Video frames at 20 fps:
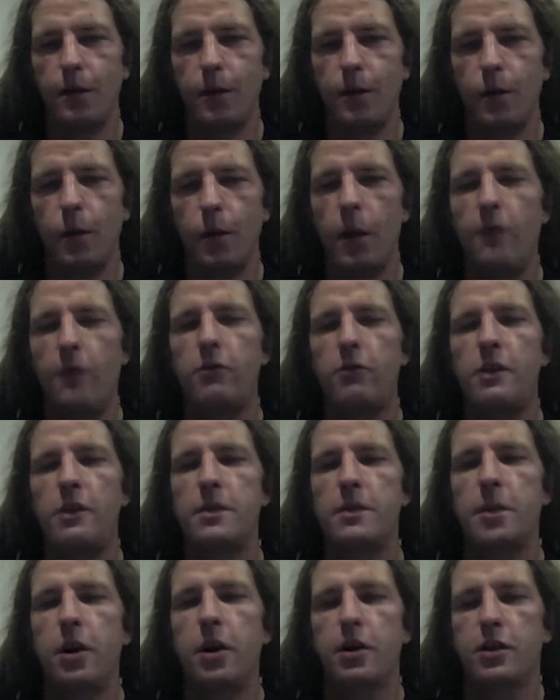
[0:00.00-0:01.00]
whether it's
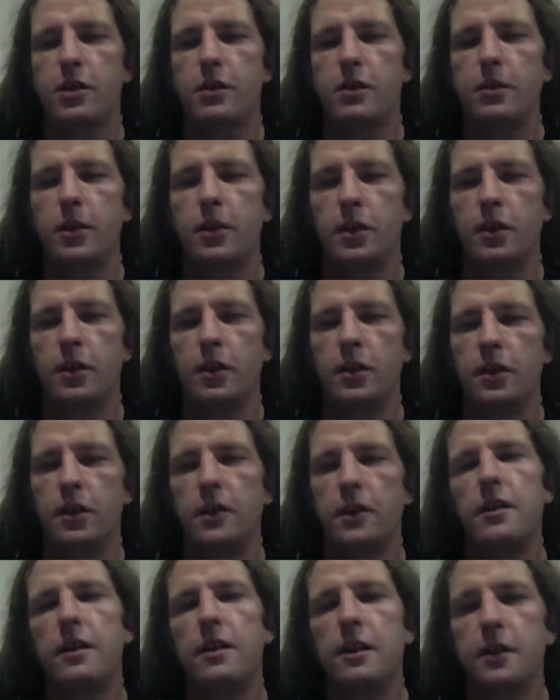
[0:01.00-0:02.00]
possible
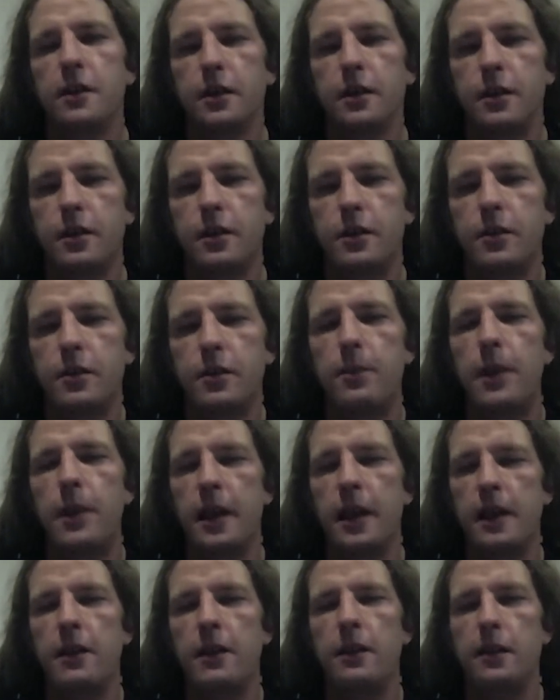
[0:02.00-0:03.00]
to
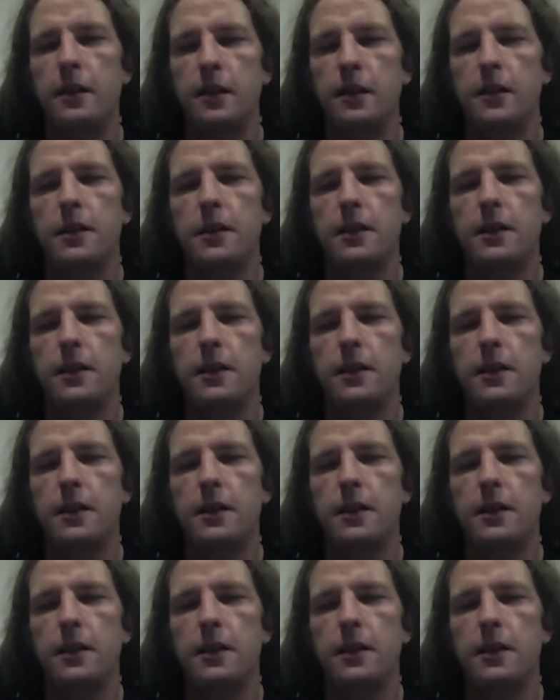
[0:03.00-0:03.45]
build